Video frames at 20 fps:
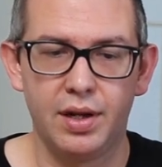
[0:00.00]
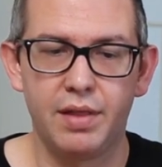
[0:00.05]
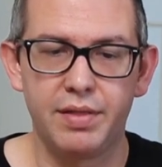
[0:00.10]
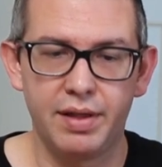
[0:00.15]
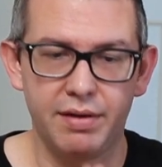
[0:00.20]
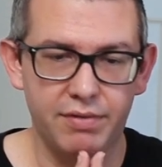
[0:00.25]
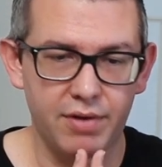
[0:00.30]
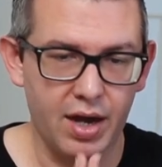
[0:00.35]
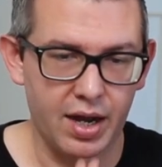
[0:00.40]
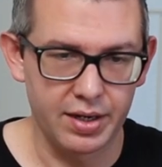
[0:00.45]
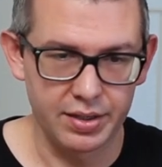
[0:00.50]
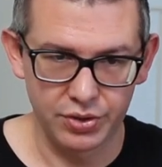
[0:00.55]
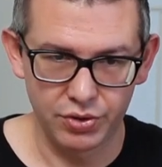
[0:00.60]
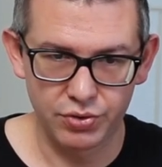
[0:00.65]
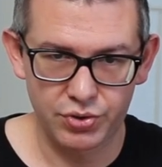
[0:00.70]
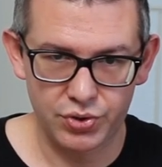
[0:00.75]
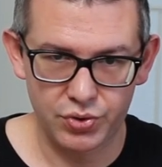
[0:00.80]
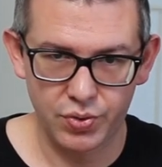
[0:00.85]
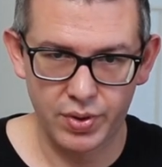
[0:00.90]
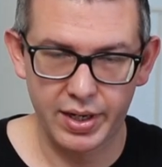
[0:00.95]
they've gotten
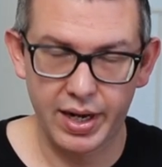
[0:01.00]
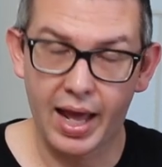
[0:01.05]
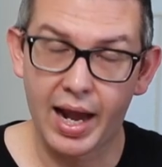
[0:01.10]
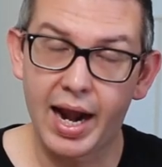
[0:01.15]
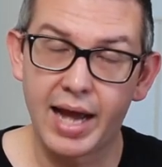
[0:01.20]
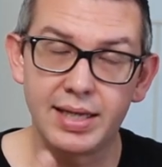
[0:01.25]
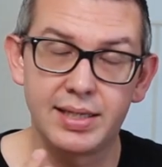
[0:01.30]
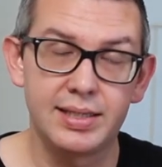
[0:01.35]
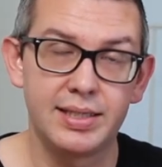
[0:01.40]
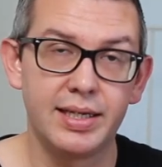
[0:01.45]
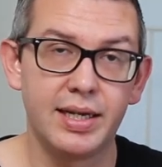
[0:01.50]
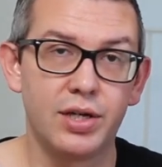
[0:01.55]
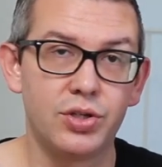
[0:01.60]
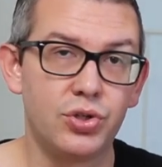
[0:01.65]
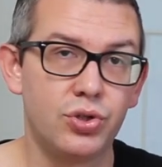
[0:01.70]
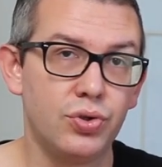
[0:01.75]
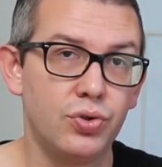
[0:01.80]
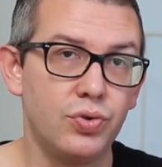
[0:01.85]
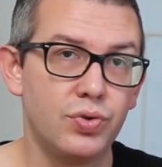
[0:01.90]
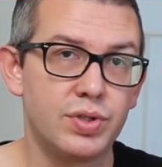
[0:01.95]
used to it, and I see it
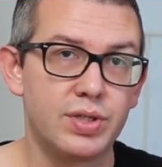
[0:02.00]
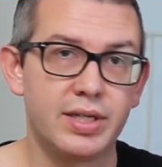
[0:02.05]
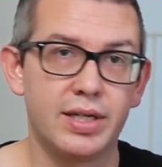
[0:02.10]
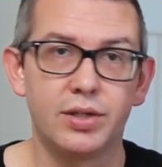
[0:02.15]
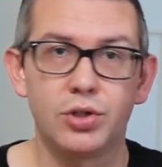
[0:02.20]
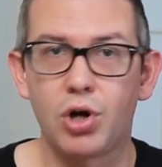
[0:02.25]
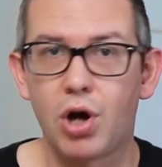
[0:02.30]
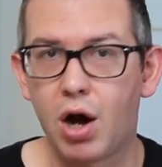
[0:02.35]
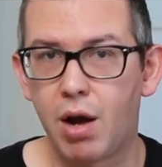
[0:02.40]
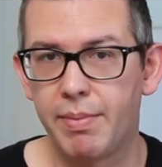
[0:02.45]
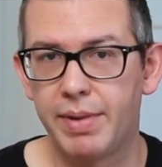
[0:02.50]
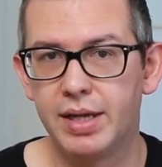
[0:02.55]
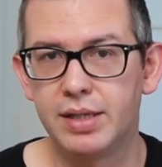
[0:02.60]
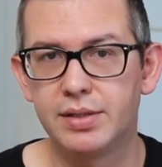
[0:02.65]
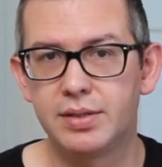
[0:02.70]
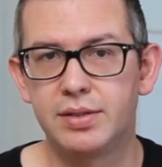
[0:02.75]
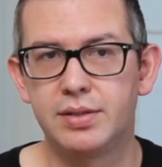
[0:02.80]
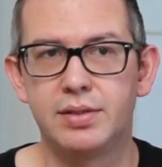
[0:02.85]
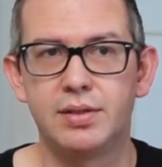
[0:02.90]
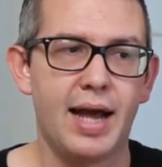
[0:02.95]
used in
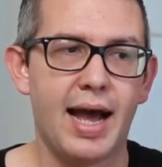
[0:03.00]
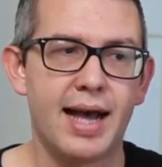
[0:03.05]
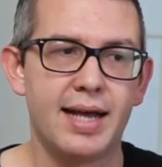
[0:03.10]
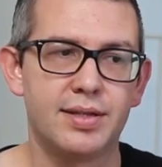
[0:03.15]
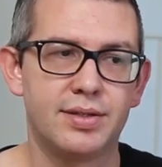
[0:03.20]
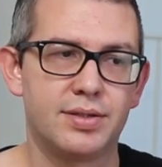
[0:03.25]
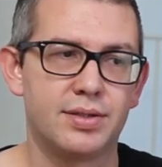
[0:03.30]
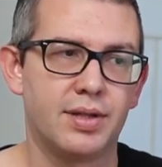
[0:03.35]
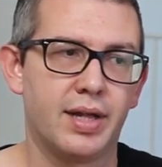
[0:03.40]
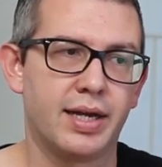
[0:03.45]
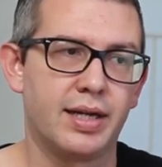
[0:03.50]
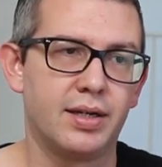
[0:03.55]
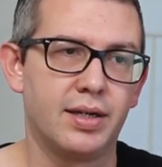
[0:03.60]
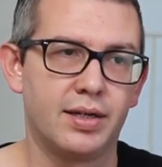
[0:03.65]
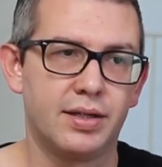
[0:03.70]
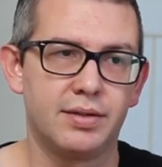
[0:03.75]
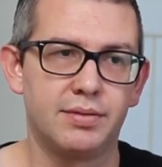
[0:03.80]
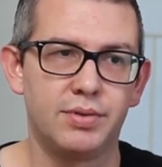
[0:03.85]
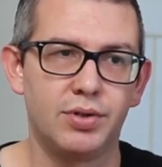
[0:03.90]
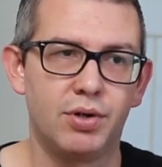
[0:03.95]
comments as like
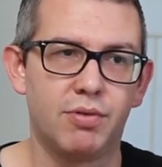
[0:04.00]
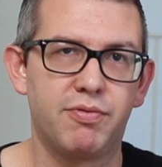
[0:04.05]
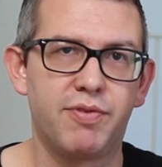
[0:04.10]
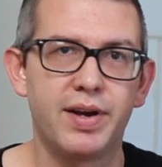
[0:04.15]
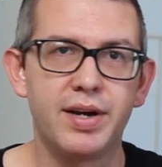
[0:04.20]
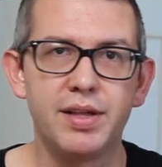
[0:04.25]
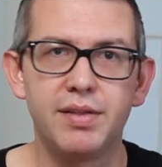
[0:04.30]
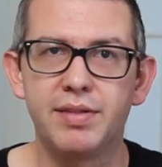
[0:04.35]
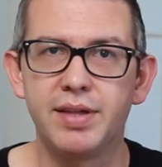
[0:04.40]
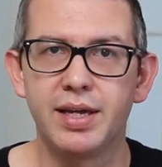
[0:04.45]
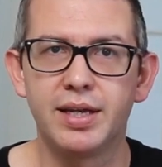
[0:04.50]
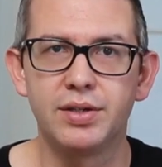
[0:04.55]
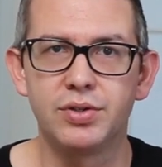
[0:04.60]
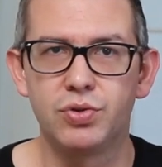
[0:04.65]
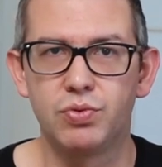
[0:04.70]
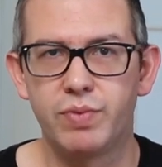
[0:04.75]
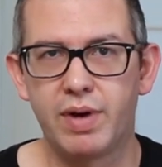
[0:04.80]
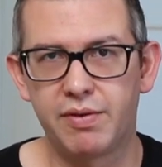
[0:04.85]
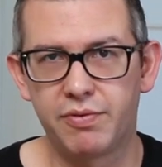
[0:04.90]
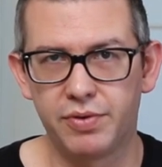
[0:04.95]
a funny thing
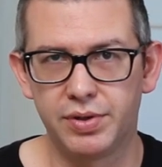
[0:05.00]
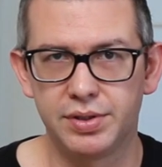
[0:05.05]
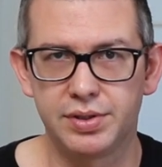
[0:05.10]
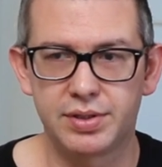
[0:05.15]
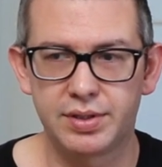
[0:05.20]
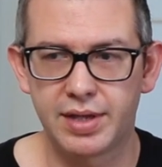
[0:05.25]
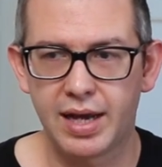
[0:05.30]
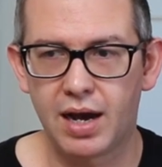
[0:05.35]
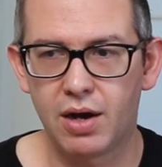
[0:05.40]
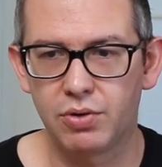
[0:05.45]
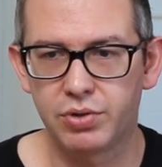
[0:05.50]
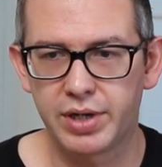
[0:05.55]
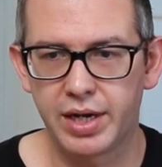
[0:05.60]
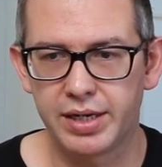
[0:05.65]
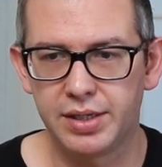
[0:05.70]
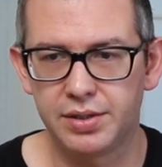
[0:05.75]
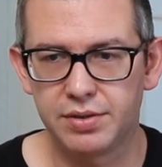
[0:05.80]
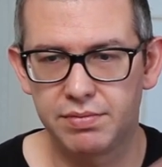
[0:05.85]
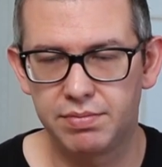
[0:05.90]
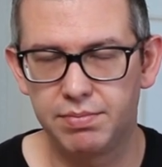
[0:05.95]
to reference how
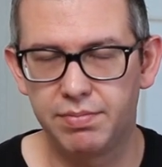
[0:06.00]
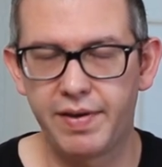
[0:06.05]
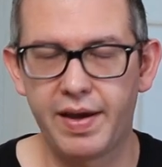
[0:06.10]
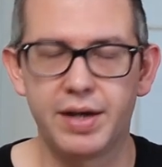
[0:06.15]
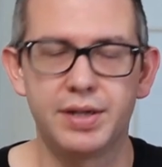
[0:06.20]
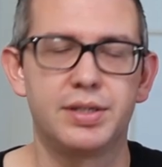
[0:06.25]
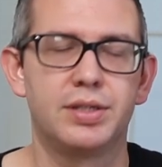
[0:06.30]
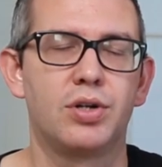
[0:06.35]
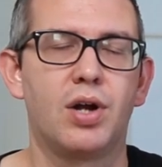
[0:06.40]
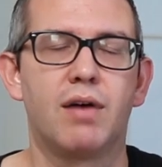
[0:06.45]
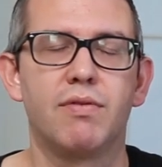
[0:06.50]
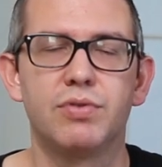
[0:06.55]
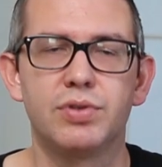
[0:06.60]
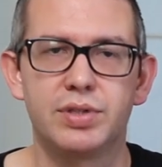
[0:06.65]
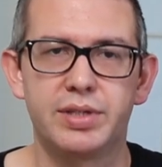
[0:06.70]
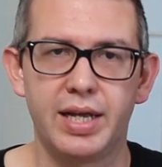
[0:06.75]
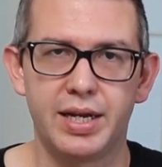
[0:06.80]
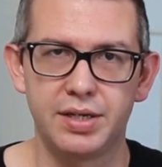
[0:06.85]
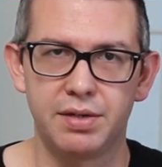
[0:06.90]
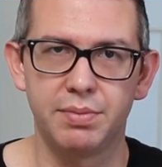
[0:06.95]
Chinese fantasy
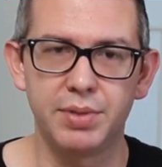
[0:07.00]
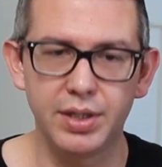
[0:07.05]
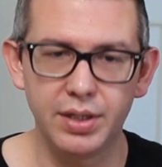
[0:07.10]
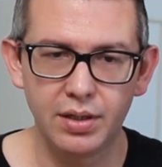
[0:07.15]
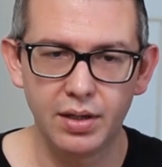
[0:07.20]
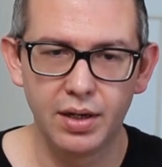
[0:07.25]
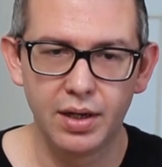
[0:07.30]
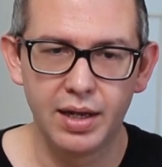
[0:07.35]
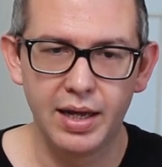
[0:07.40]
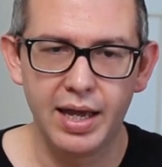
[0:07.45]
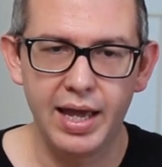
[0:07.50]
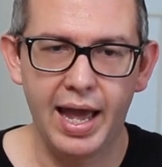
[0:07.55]
novels tend to be,